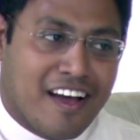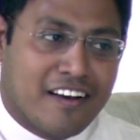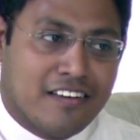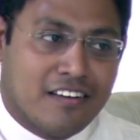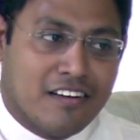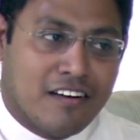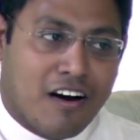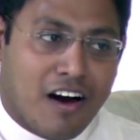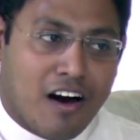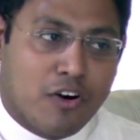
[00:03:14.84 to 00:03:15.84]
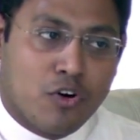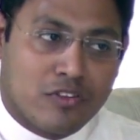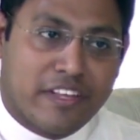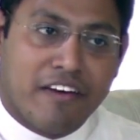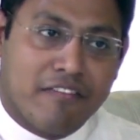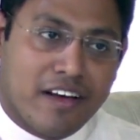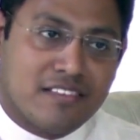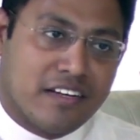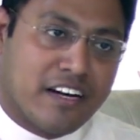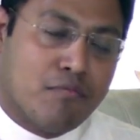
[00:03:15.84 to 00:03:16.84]
And our Gurudev
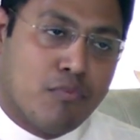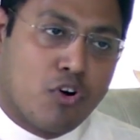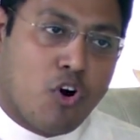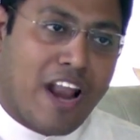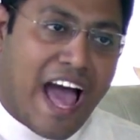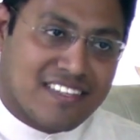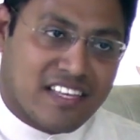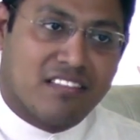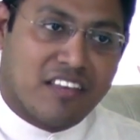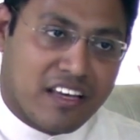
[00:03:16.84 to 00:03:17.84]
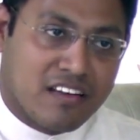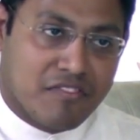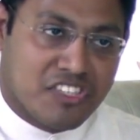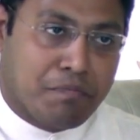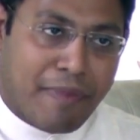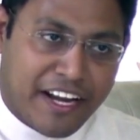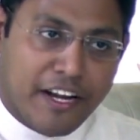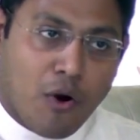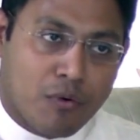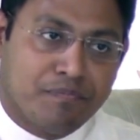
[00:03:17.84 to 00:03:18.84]
has written a book called As I Think, which he
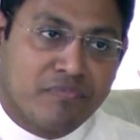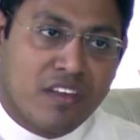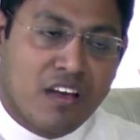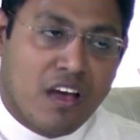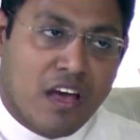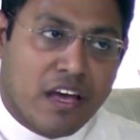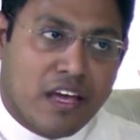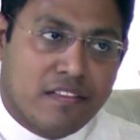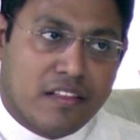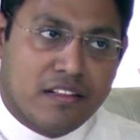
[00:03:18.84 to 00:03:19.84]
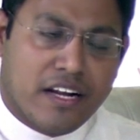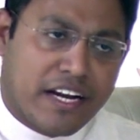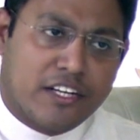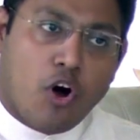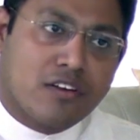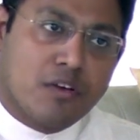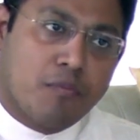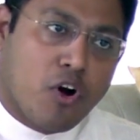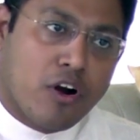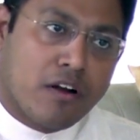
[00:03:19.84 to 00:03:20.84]
penned down. In that, he talks
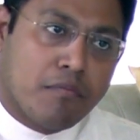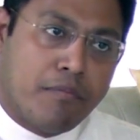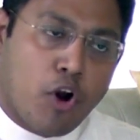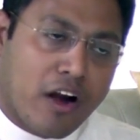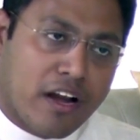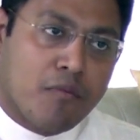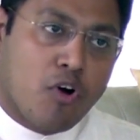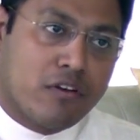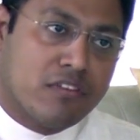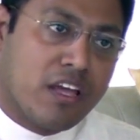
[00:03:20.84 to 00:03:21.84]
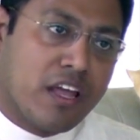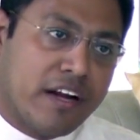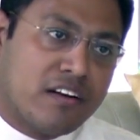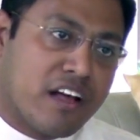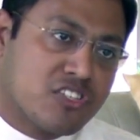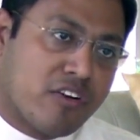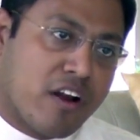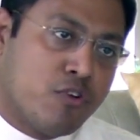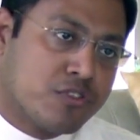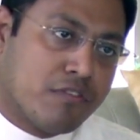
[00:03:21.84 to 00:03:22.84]
broadly about the intellectual
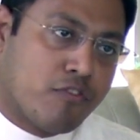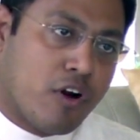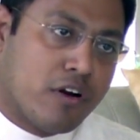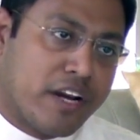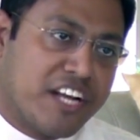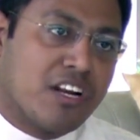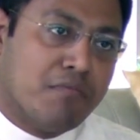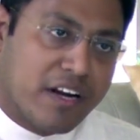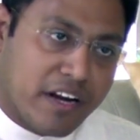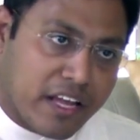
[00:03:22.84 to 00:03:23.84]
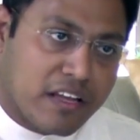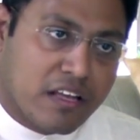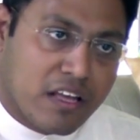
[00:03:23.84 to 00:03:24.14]
revolution for nation building.